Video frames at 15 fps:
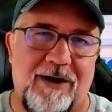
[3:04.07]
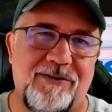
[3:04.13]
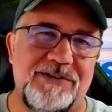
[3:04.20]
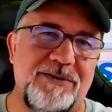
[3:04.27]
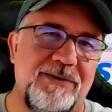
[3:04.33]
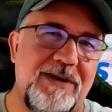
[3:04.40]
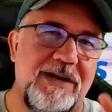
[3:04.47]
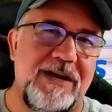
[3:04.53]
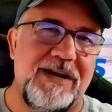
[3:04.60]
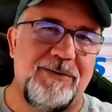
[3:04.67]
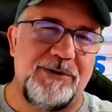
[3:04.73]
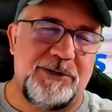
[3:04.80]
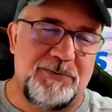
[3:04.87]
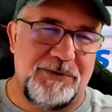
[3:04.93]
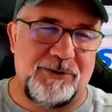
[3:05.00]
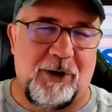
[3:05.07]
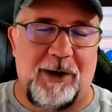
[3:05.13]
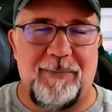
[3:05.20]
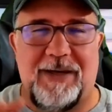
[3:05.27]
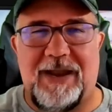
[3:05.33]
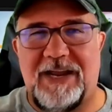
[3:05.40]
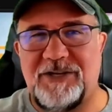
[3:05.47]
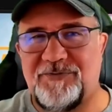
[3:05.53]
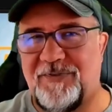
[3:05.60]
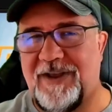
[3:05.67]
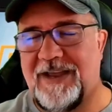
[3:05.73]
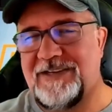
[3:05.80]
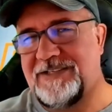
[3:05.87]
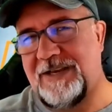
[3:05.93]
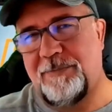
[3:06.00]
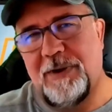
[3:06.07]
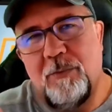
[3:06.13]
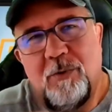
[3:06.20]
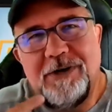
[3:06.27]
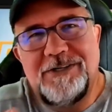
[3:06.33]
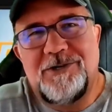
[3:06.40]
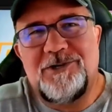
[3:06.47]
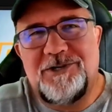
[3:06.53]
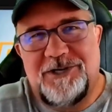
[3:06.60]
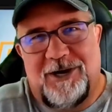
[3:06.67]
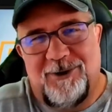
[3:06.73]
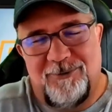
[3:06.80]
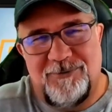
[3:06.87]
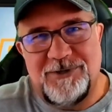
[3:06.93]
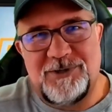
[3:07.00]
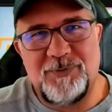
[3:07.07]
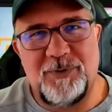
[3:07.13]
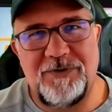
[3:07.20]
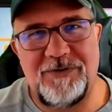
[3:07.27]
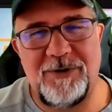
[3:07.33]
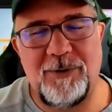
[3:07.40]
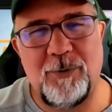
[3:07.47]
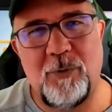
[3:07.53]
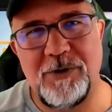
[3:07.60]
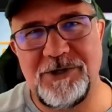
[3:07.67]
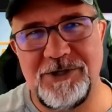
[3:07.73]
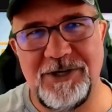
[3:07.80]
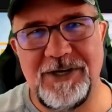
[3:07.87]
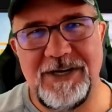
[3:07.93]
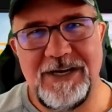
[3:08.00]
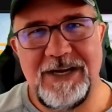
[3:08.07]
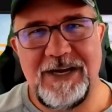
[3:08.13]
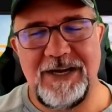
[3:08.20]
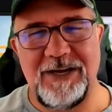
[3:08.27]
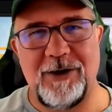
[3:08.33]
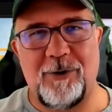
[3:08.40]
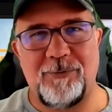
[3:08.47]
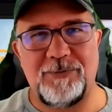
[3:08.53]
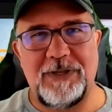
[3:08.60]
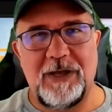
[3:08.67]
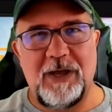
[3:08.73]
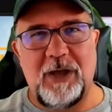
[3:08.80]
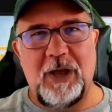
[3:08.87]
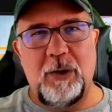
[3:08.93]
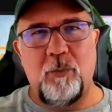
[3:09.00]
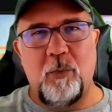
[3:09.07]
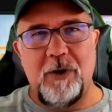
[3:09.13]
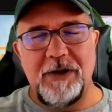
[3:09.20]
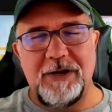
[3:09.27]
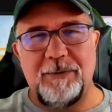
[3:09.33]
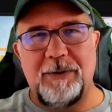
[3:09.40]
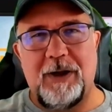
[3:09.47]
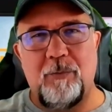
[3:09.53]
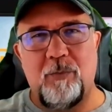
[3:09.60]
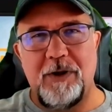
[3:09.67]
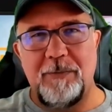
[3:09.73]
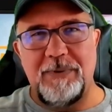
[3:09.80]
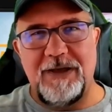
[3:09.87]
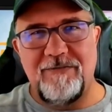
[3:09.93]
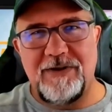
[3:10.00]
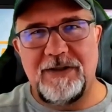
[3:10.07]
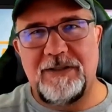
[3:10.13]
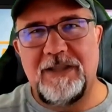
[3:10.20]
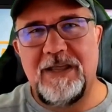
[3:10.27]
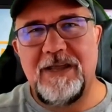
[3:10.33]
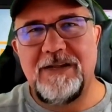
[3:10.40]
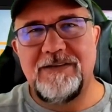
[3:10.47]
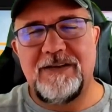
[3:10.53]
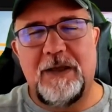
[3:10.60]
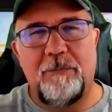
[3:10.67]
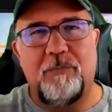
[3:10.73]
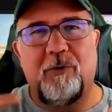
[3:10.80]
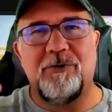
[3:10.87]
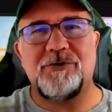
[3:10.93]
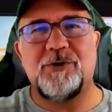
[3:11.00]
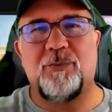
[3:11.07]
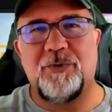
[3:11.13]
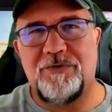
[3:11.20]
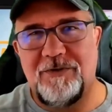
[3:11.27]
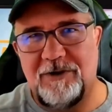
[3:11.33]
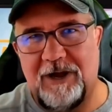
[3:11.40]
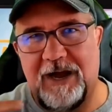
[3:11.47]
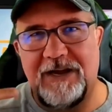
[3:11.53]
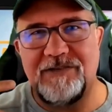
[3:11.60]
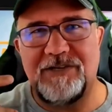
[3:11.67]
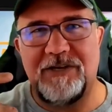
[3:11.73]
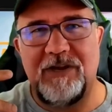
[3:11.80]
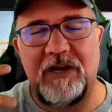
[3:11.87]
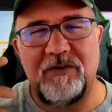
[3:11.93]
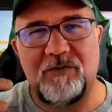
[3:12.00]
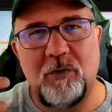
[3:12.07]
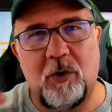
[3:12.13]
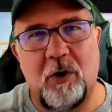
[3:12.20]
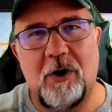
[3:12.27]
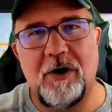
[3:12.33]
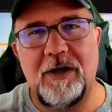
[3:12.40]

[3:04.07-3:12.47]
and we should be talking about HVAC, but I wanted to share this with you. I want you, I want to be able to get personal with you guys and talk